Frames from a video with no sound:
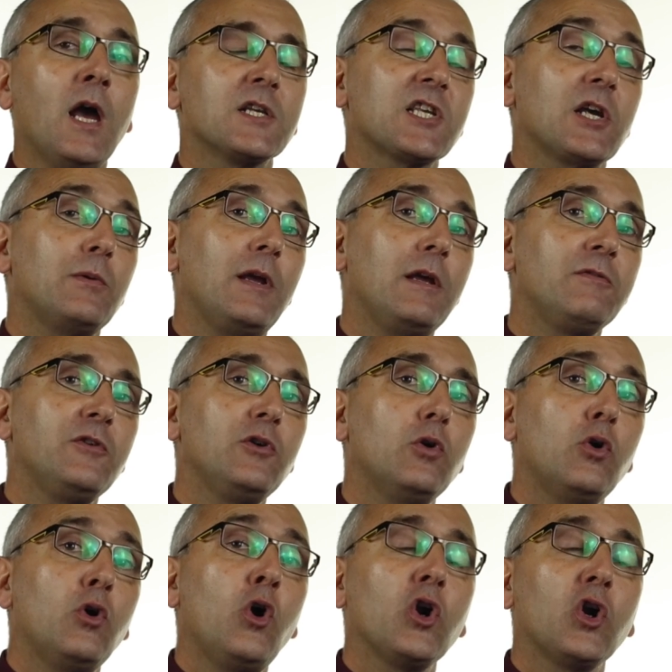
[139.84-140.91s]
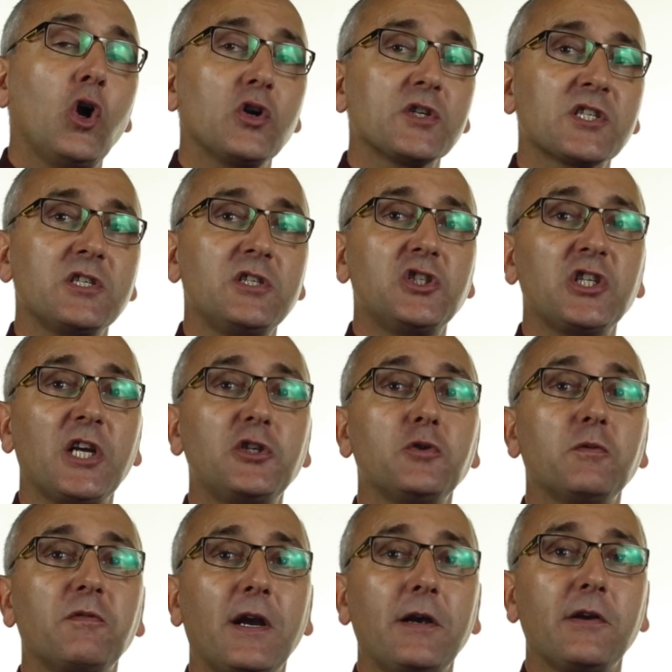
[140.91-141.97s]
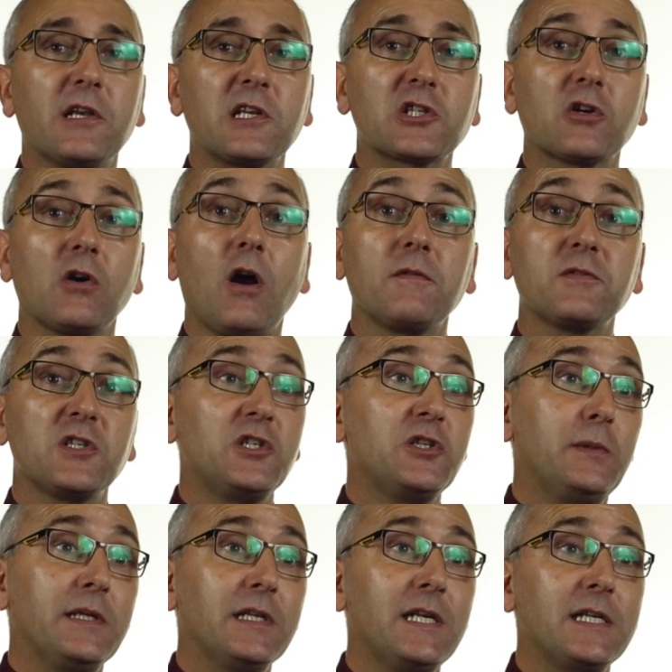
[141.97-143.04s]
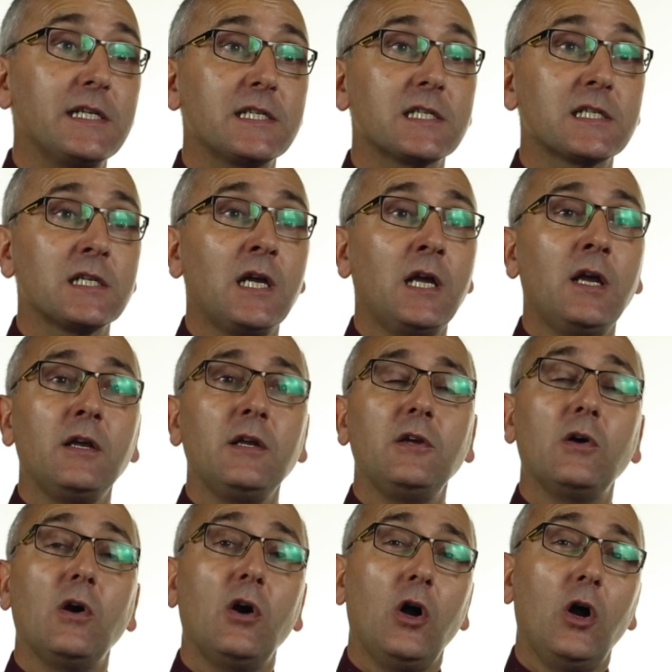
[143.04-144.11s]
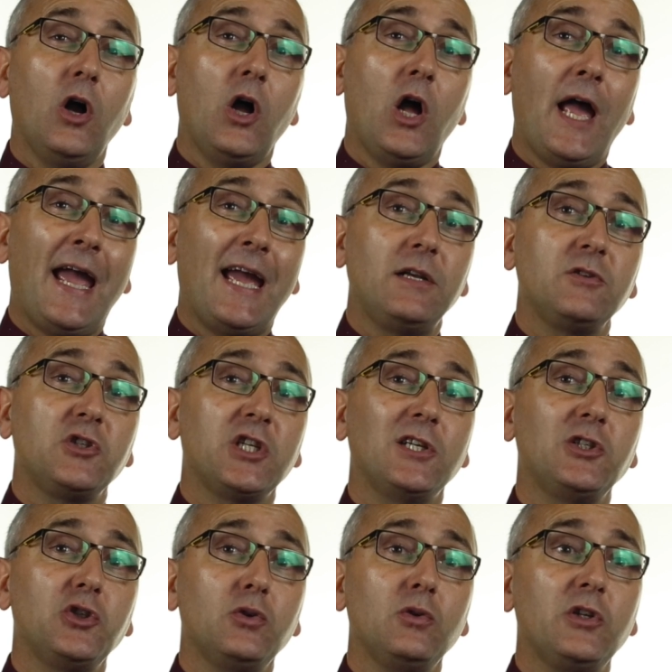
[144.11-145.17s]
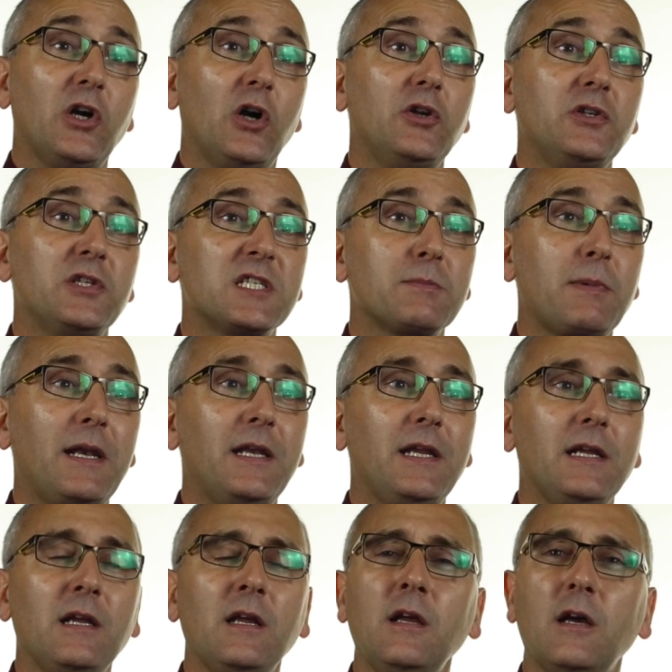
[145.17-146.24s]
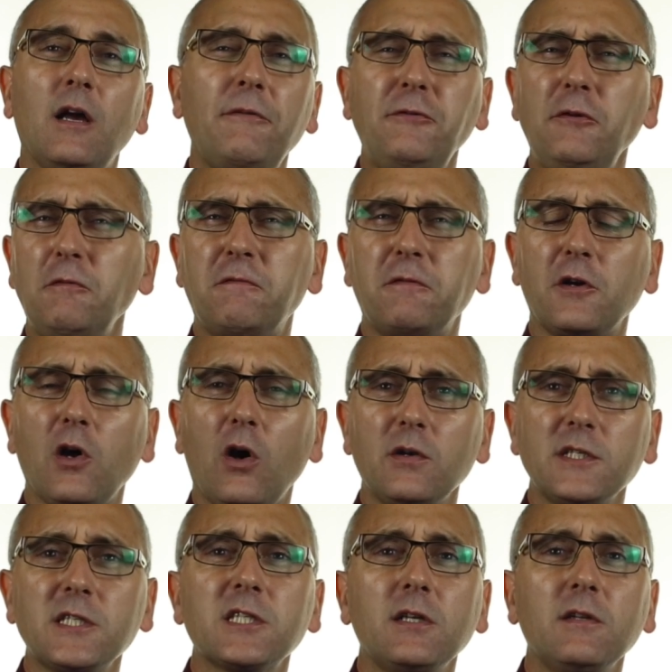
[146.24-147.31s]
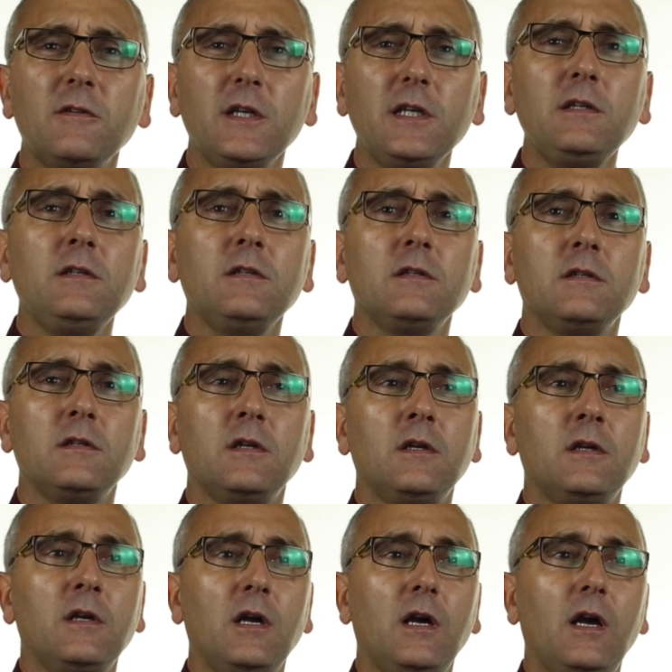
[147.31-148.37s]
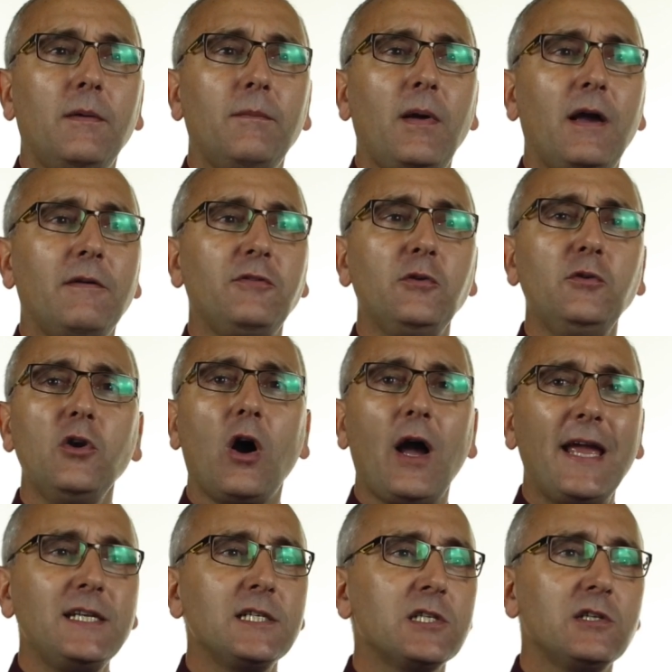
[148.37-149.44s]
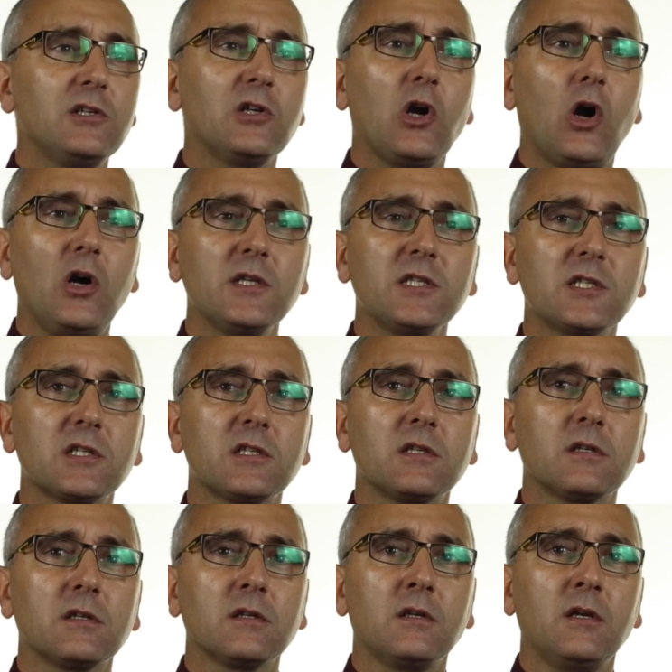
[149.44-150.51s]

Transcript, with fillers: So if your cost and schedule variance graphs are doing this, you're ahead of schedule, you're underspending. Have you forgotten something? Um, have you not entered a cost?